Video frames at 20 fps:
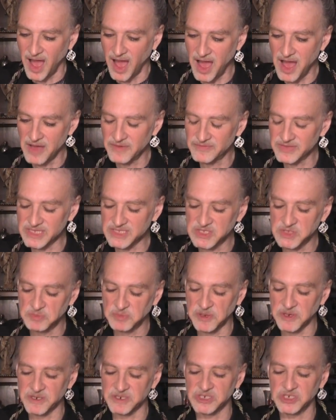of a
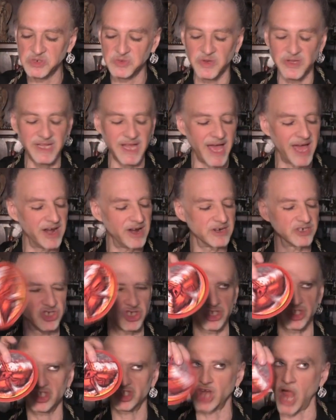spiritual
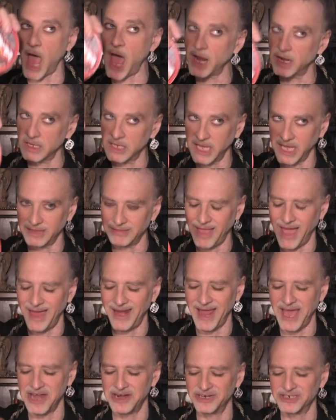energy, channeling
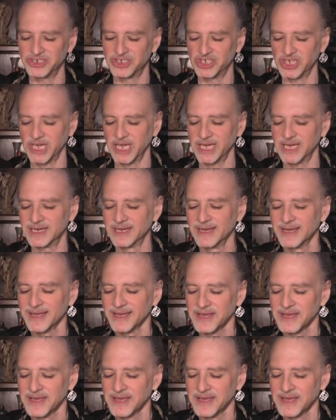that energy,